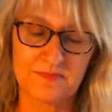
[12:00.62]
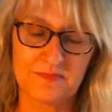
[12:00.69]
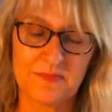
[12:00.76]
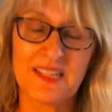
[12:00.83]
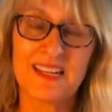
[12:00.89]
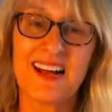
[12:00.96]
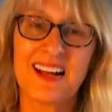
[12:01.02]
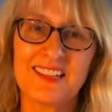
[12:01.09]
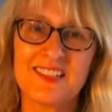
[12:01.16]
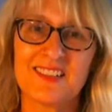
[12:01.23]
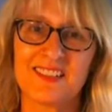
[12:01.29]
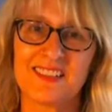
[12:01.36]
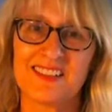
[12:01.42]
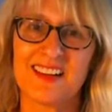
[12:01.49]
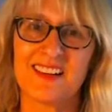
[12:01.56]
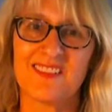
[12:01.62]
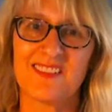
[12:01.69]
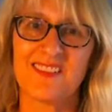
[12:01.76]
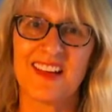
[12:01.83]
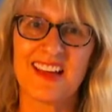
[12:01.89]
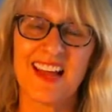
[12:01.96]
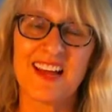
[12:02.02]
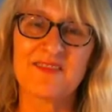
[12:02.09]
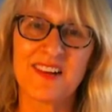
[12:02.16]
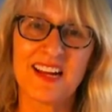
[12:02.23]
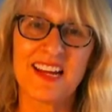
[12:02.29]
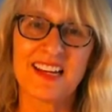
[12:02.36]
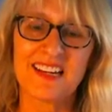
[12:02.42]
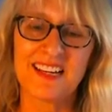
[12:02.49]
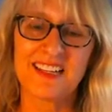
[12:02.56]
be kind to yourself and
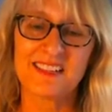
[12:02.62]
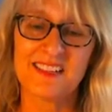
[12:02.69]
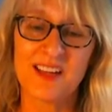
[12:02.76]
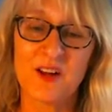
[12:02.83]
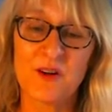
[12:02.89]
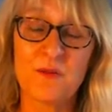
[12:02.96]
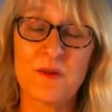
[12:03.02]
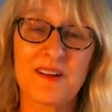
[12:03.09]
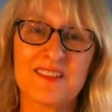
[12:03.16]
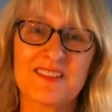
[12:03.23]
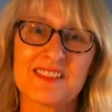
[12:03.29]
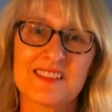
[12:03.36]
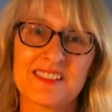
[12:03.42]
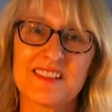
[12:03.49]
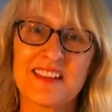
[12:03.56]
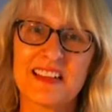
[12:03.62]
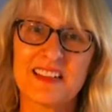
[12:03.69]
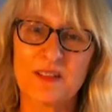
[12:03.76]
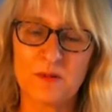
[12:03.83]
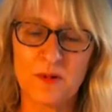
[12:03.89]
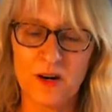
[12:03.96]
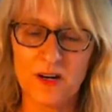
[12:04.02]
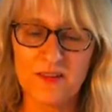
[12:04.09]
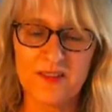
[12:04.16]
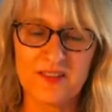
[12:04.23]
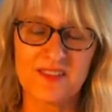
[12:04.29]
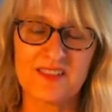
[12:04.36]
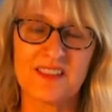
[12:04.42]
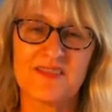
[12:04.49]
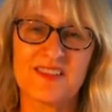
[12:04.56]
recognize where there's still that little part of
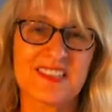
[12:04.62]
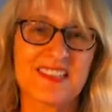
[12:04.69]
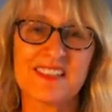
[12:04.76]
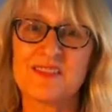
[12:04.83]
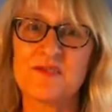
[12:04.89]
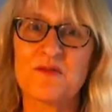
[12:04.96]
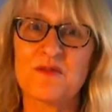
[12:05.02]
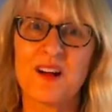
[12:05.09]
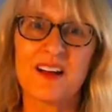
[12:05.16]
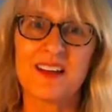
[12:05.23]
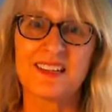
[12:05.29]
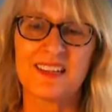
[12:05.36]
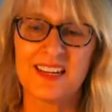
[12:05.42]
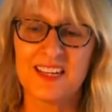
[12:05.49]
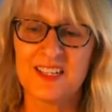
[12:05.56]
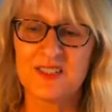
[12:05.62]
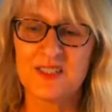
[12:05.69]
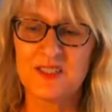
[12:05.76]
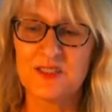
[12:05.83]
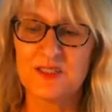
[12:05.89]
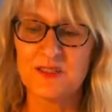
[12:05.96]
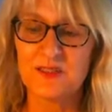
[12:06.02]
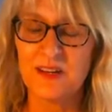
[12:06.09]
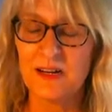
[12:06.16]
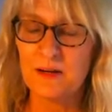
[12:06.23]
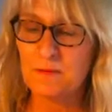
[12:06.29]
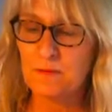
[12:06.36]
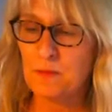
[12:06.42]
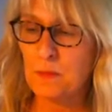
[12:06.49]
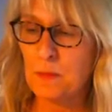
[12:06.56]
yourself that doesn't want to
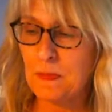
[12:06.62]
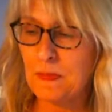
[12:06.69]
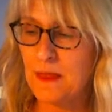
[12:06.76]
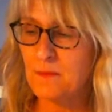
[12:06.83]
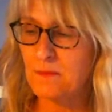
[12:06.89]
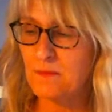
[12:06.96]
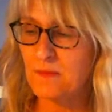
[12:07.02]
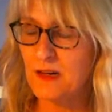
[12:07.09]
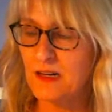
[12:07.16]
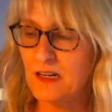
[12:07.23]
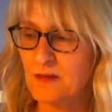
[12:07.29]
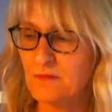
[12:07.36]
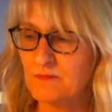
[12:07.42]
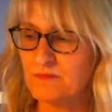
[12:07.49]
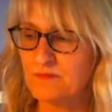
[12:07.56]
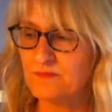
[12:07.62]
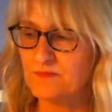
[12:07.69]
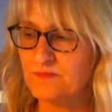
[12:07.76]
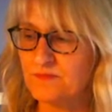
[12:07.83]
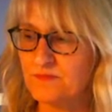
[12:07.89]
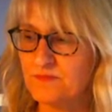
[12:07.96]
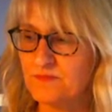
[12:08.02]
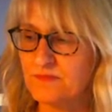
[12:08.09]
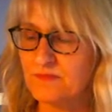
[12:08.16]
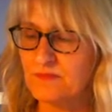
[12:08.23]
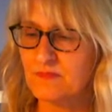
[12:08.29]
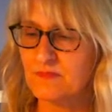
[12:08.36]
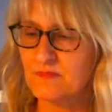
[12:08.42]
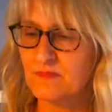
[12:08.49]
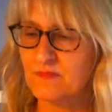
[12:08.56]
um,
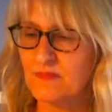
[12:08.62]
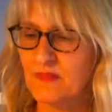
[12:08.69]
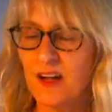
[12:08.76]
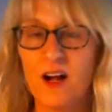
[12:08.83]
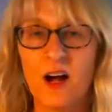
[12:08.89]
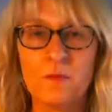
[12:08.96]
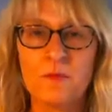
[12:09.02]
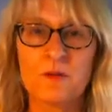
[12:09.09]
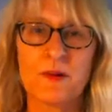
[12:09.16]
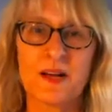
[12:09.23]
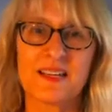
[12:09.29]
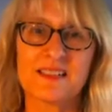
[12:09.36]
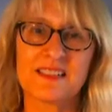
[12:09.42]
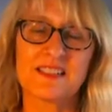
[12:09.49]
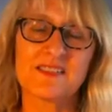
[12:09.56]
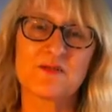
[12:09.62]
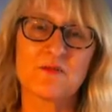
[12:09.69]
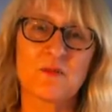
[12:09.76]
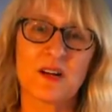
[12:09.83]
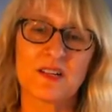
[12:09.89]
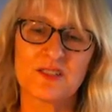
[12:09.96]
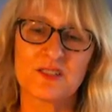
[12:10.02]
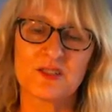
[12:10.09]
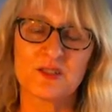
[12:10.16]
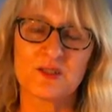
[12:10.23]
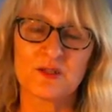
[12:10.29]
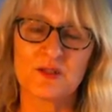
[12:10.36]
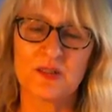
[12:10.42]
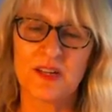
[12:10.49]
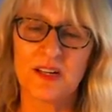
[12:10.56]
compromise, that doesn't want
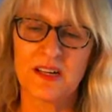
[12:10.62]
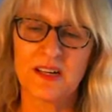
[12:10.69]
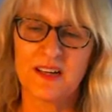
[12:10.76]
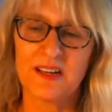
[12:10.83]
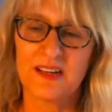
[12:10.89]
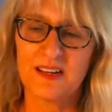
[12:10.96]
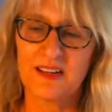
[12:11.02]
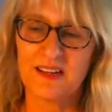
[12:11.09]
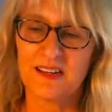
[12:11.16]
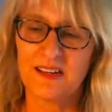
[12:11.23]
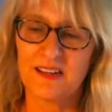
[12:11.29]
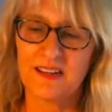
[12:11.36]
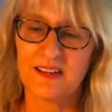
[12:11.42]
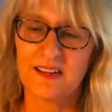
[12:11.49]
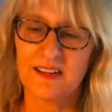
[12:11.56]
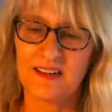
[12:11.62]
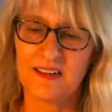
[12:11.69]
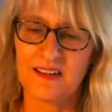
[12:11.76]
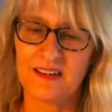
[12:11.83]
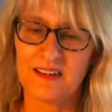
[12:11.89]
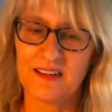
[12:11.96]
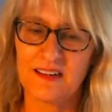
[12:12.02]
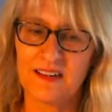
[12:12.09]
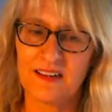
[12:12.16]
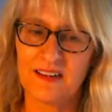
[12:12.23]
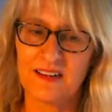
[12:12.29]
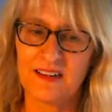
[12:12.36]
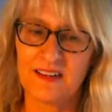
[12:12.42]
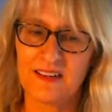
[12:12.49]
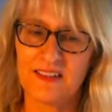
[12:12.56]
to uh,
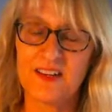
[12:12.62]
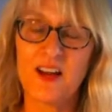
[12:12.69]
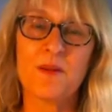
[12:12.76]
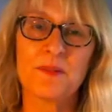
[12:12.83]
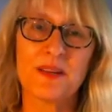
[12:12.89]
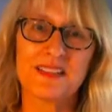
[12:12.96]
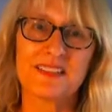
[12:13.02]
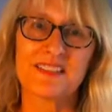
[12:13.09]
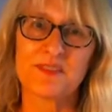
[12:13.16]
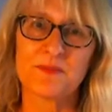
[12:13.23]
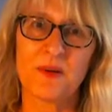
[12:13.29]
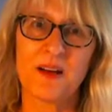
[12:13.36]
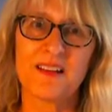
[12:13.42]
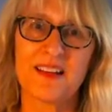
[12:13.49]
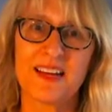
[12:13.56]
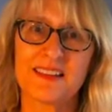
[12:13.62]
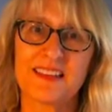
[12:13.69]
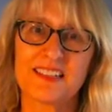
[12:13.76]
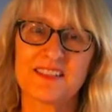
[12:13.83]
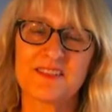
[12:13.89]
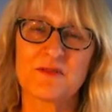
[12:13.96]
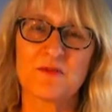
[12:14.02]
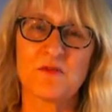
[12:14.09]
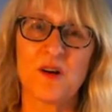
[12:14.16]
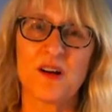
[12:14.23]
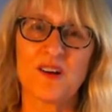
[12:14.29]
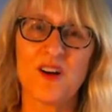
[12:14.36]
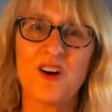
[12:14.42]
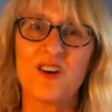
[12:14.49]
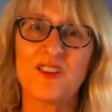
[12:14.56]
not be in the spotlight, that doesn't
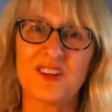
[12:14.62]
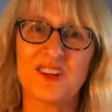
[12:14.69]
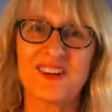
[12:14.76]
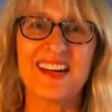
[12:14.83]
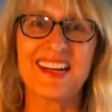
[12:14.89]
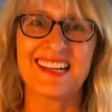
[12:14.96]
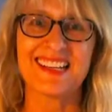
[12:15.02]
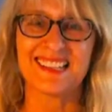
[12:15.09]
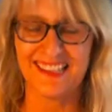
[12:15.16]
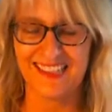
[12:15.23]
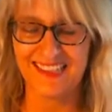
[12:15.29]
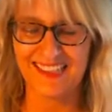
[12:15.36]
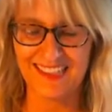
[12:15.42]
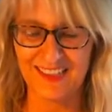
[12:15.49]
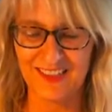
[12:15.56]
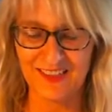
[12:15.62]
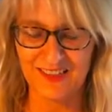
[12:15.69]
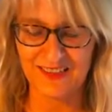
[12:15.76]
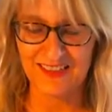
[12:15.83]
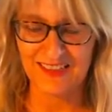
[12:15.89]
want all the credit, you know?